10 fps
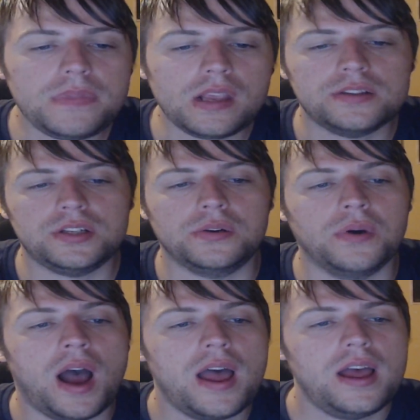
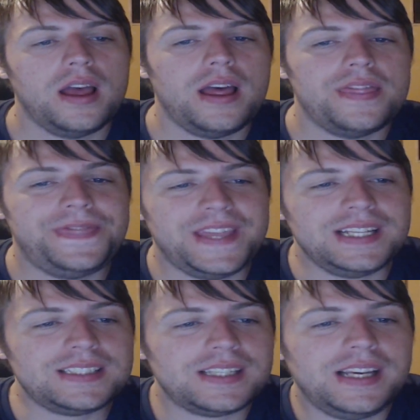So
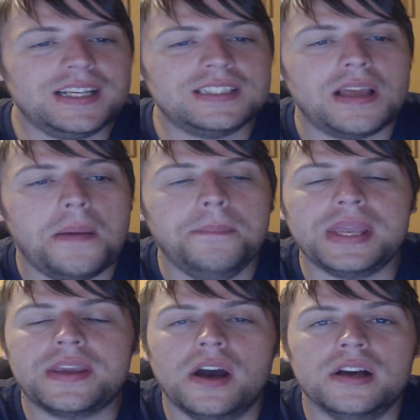this is
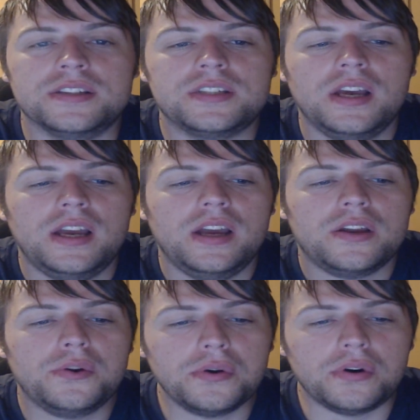because
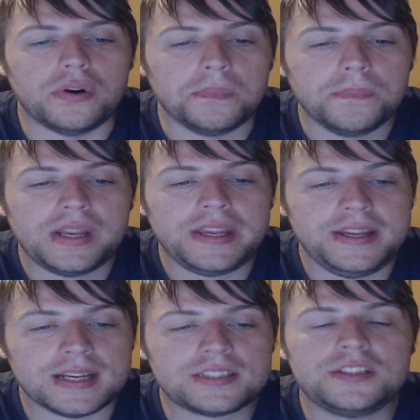Google
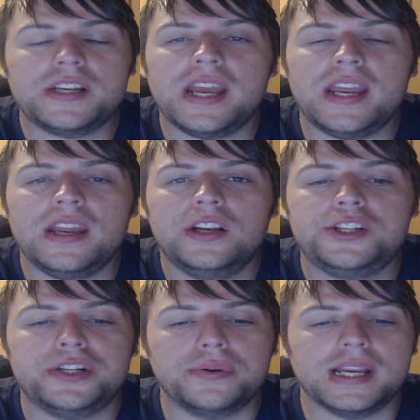yesterday
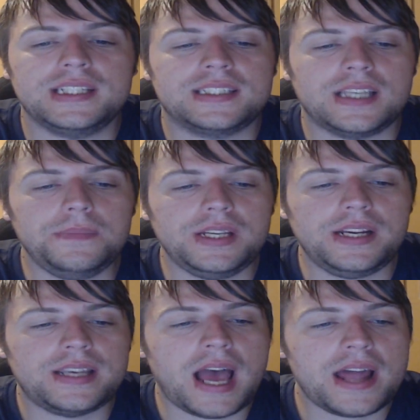showcased
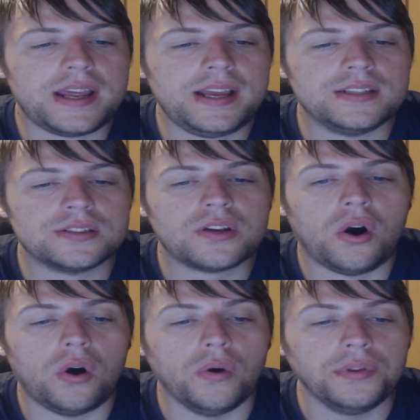something that is
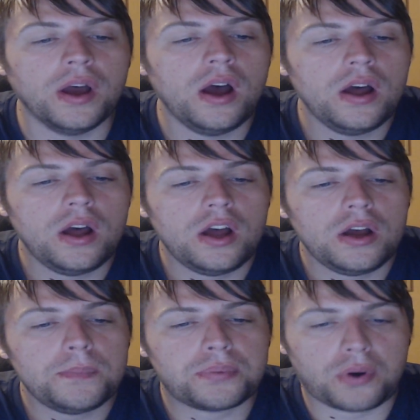called
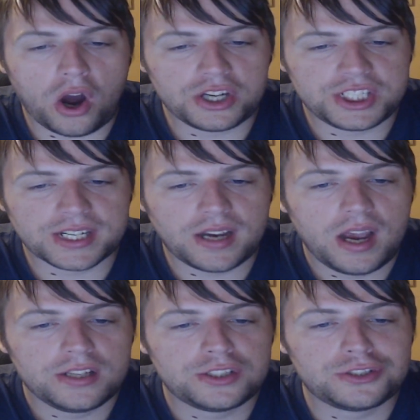Project
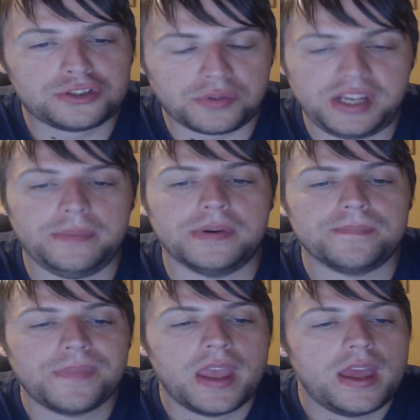Stream.
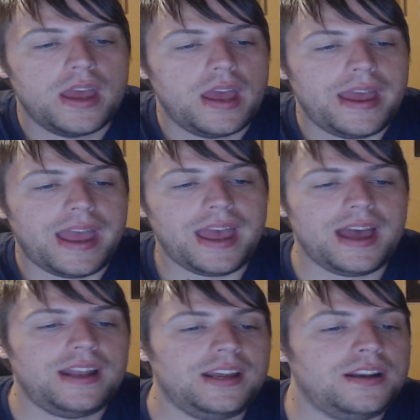
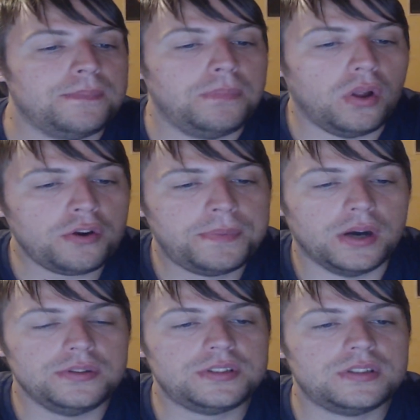And in a blog
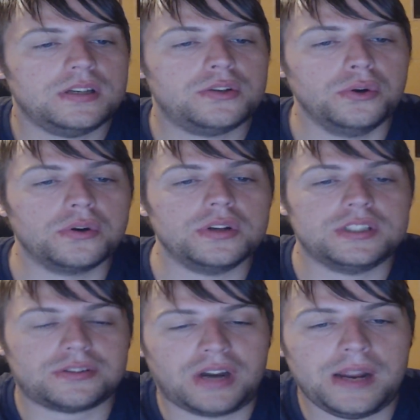post, Google
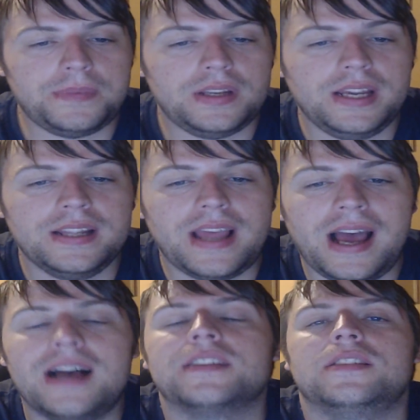described it
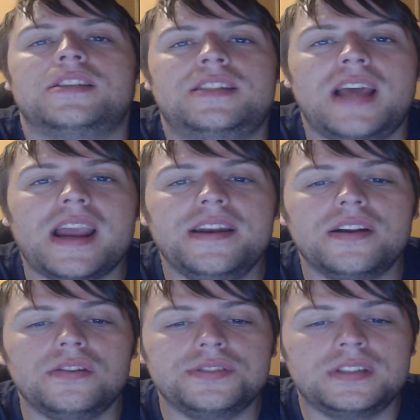as a
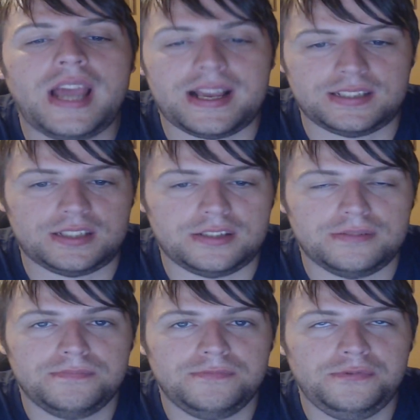technical test,
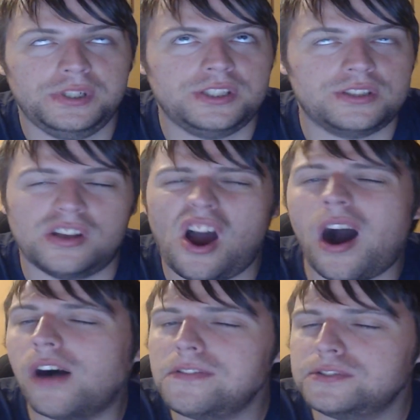which is an
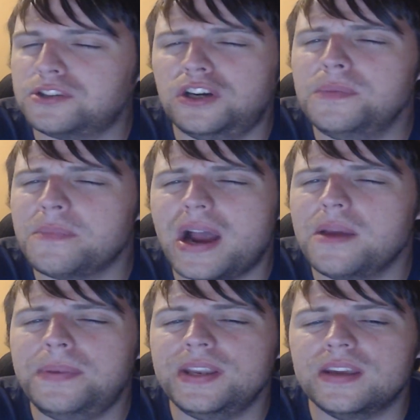awful term in my
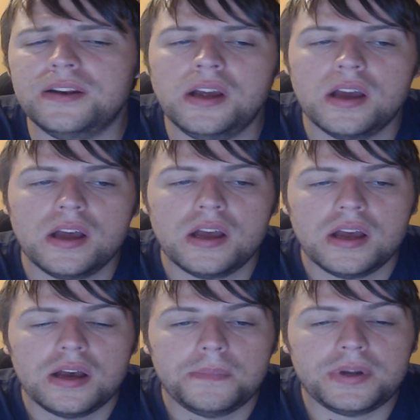opinion,
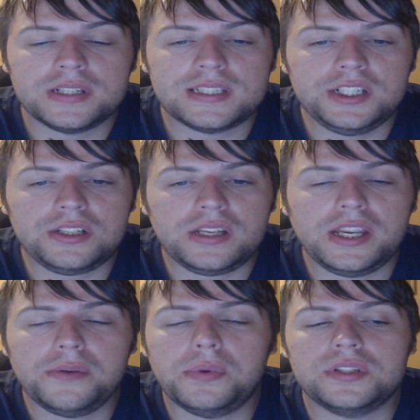but
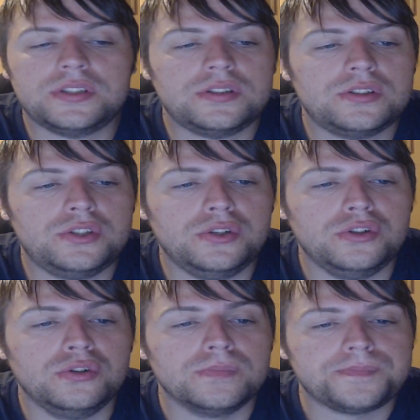essentially it was
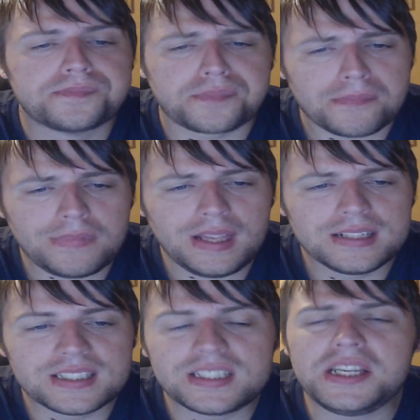to
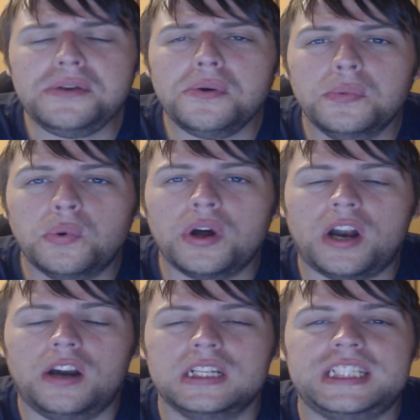see what
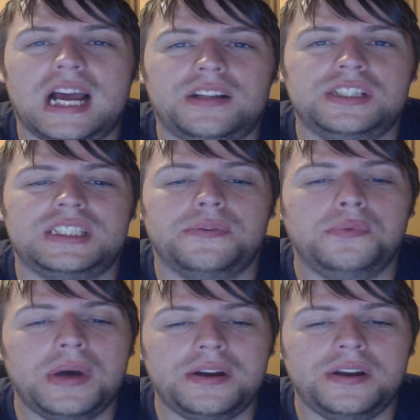are the challenges and
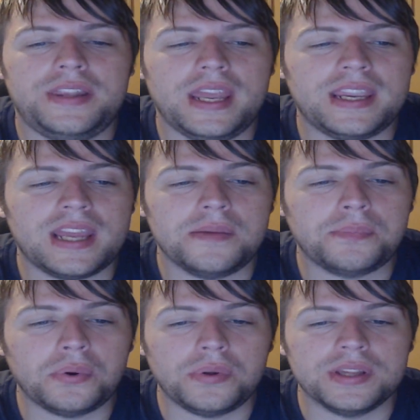whether they can
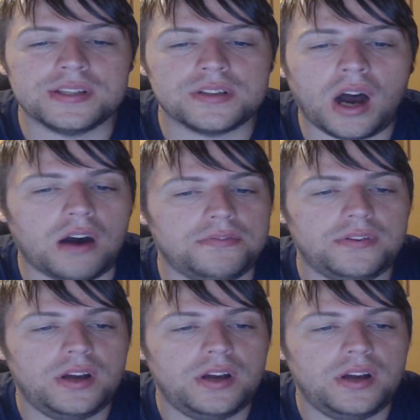pull this off.